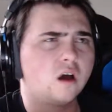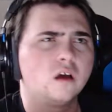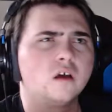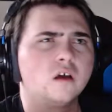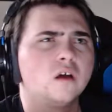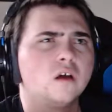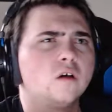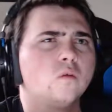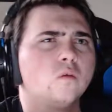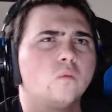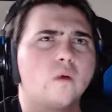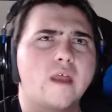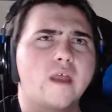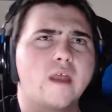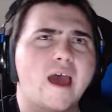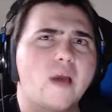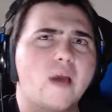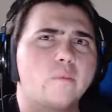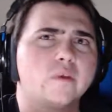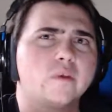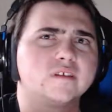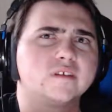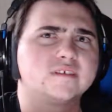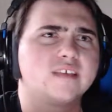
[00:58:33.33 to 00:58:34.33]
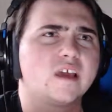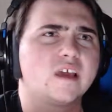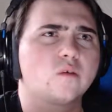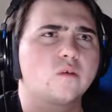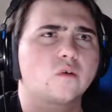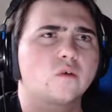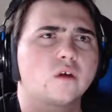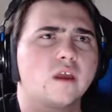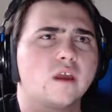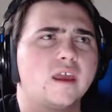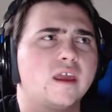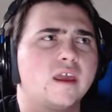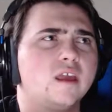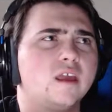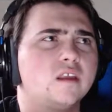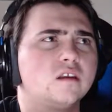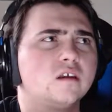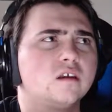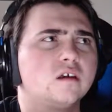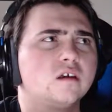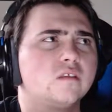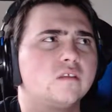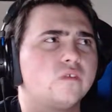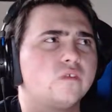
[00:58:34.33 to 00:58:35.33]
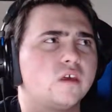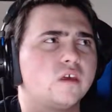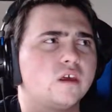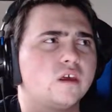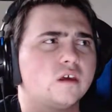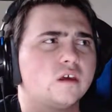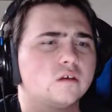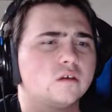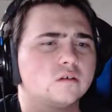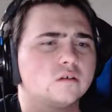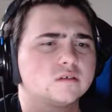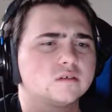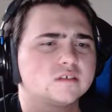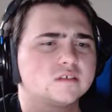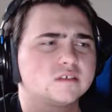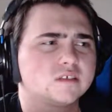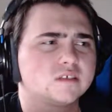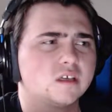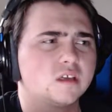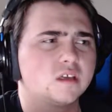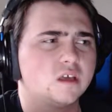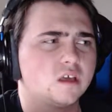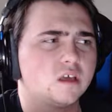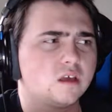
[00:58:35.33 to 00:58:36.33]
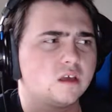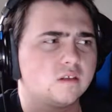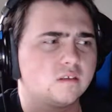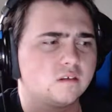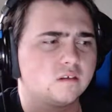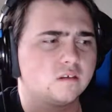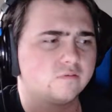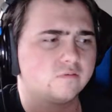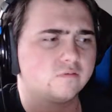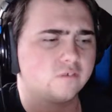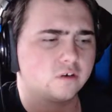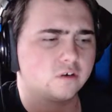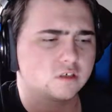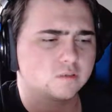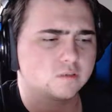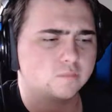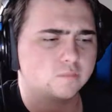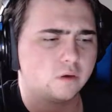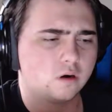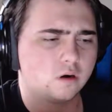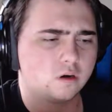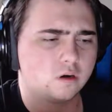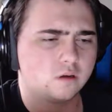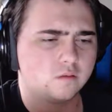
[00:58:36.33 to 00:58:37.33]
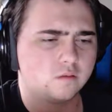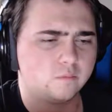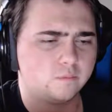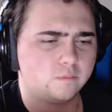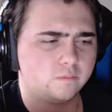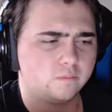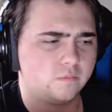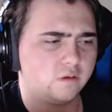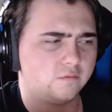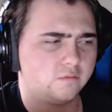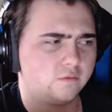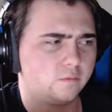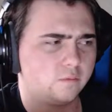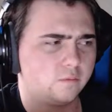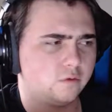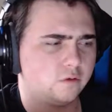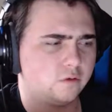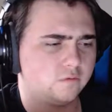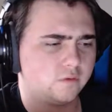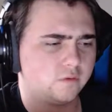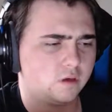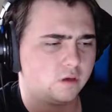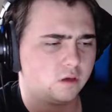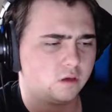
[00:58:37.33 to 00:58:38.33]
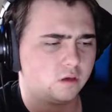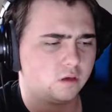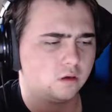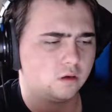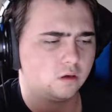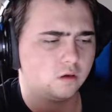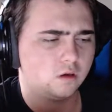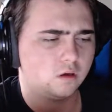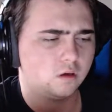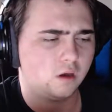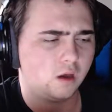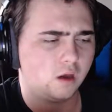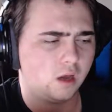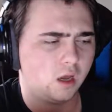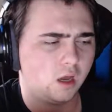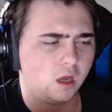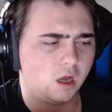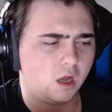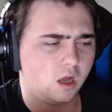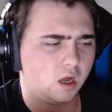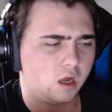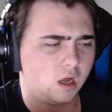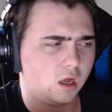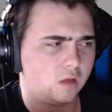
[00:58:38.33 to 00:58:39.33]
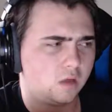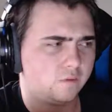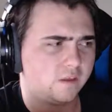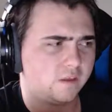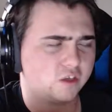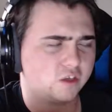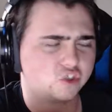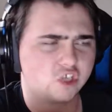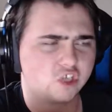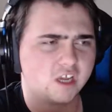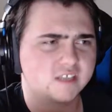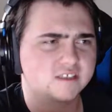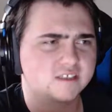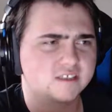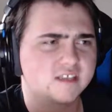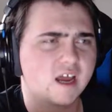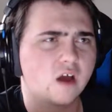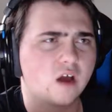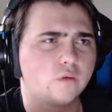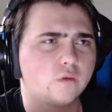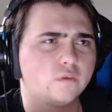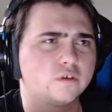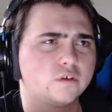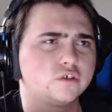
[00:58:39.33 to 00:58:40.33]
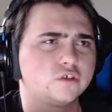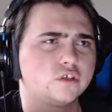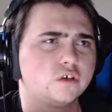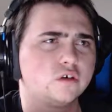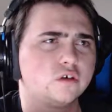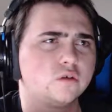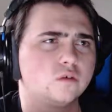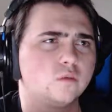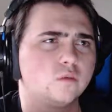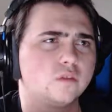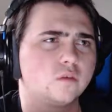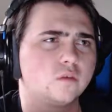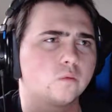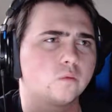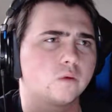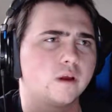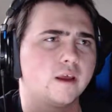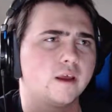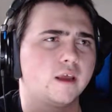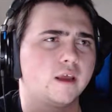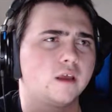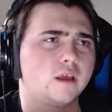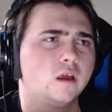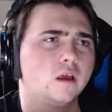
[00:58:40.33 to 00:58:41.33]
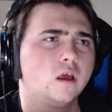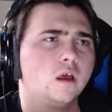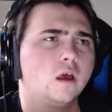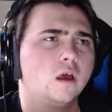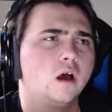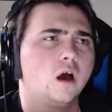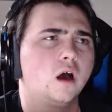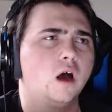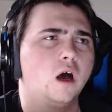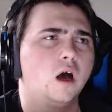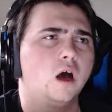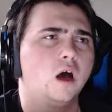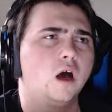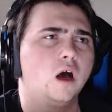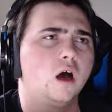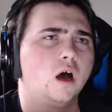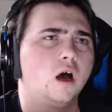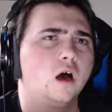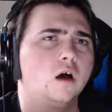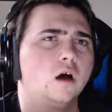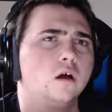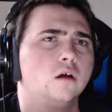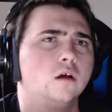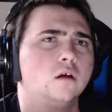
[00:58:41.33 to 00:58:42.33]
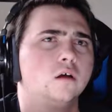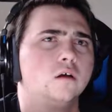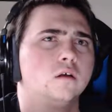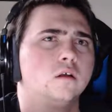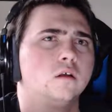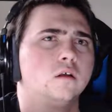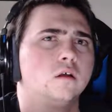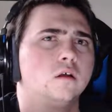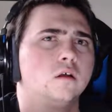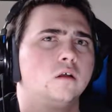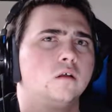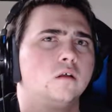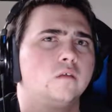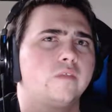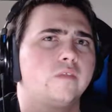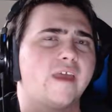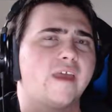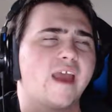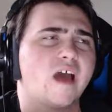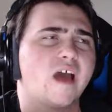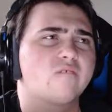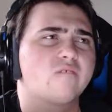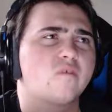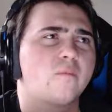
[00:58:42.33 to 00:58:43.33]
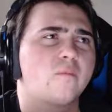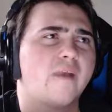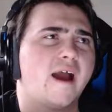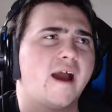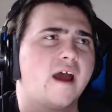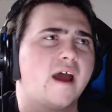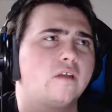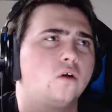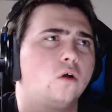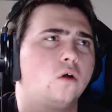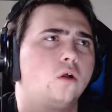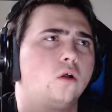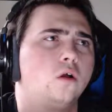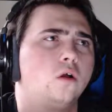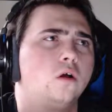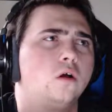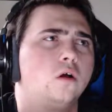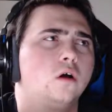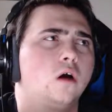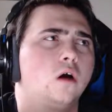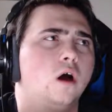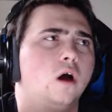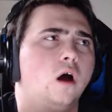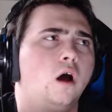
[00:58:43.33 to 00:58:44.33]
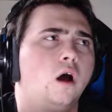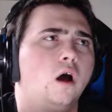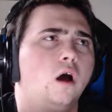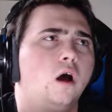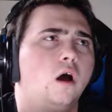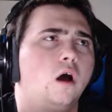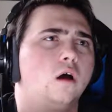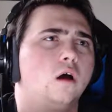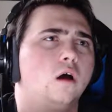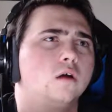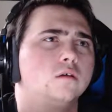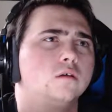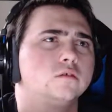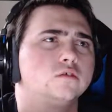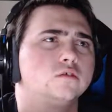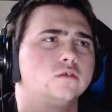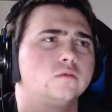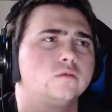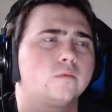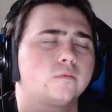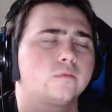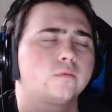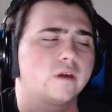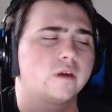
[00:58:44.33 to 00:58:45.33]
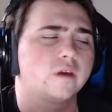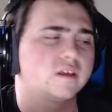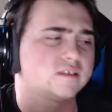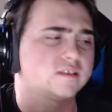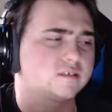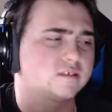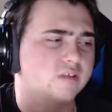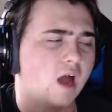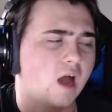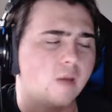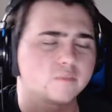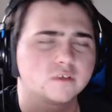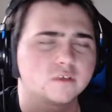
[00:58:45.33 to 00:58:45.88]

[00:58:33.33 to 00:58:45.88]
What happens? They were in the city in the first part of the movie. They chase down the dude with the ring. They have a battle. Dude with the ring is stopped.